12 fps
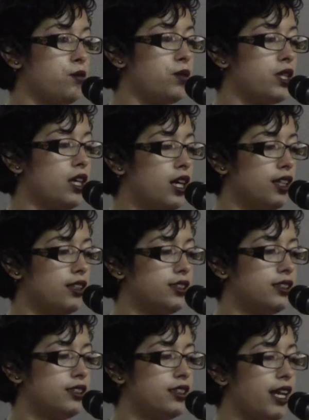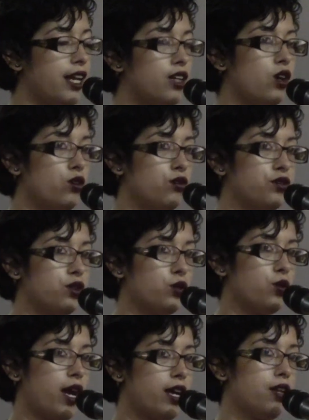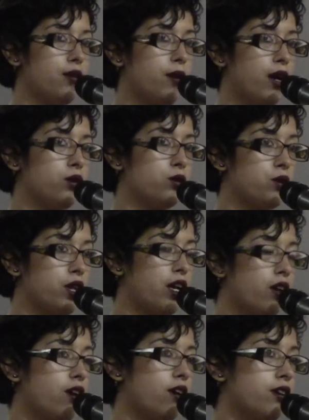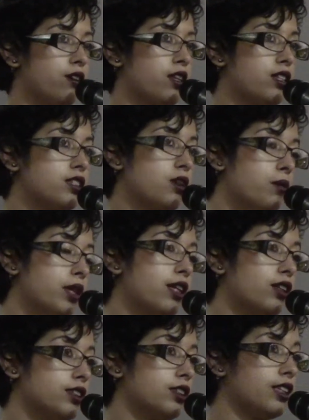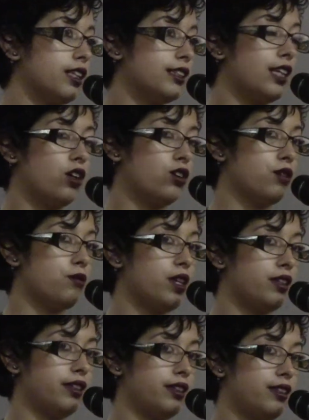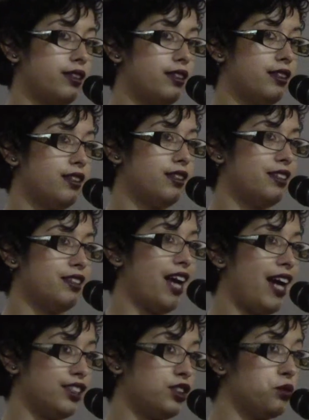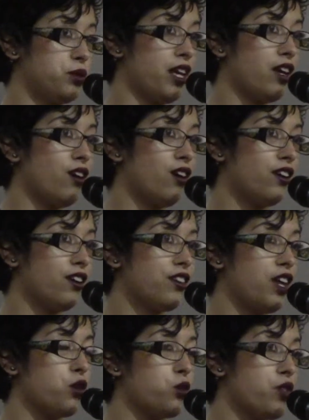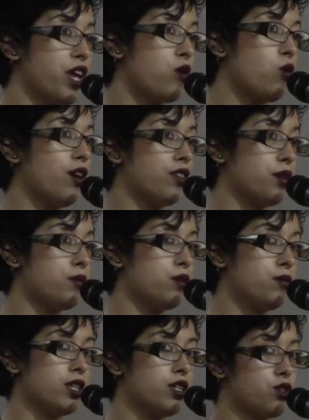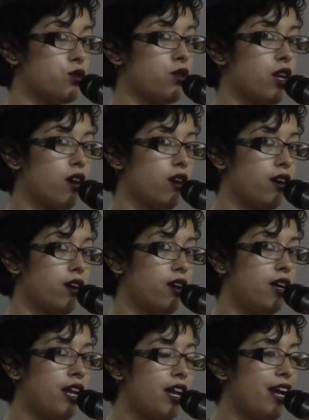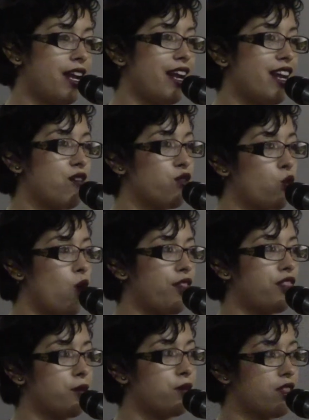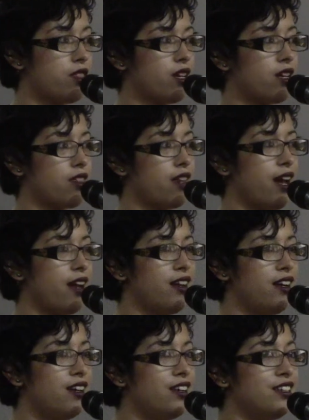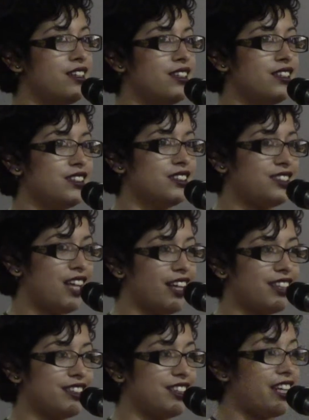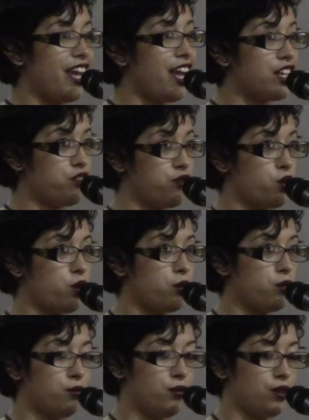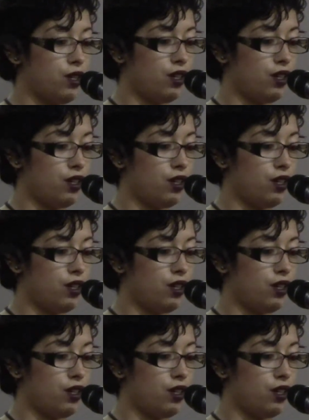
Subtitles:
because they don't feel right about who they are, that somebody else is gonna tell them that that's who they are, that who they want them to be is who they are. And I never want them to think that sex in any form,